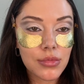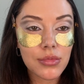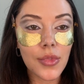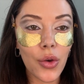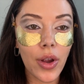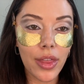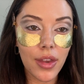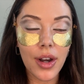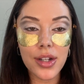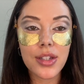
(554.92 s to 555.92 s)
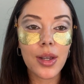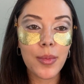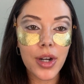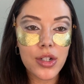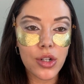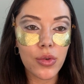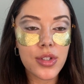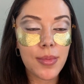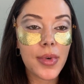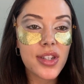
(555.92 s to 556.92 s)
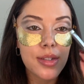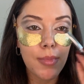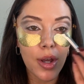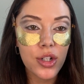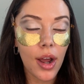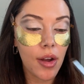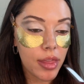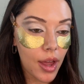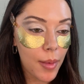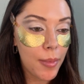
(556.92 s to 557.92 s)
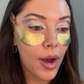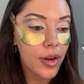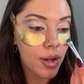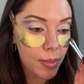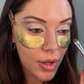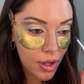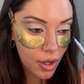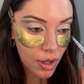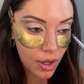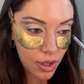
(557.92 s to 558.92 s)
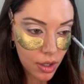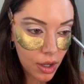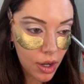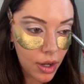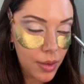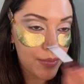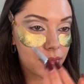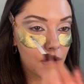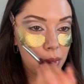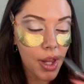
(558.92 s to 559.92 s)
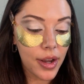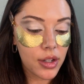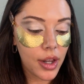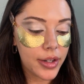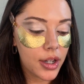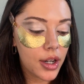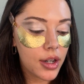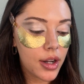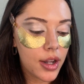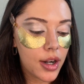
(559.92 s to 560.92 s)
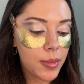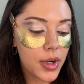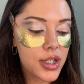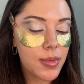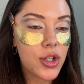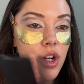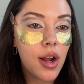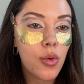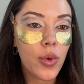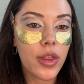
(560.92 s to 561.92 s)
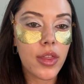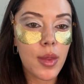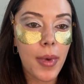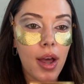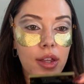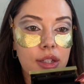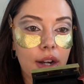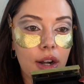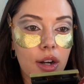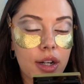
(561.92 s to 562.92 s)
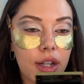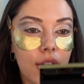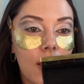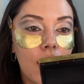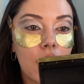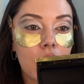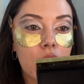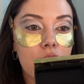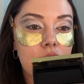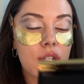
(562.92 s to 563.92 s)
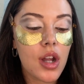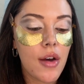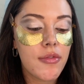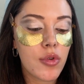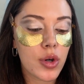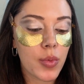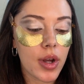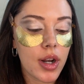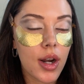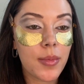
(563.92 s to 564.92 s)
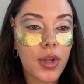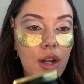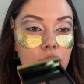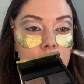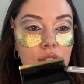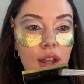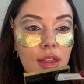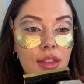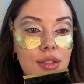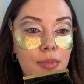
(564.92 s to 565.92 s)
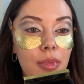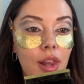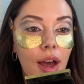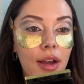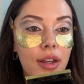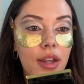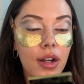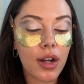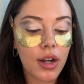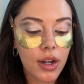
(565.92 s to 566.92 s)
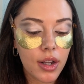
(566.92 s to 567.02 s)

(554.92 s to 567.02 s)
Okay, the next thing I'm gonna do is I'm gonna smudge out that bottom black liner, and I'm gonna smudge it out with the palette that I already used, the Tom Ford one, and I'm gonna just take this black here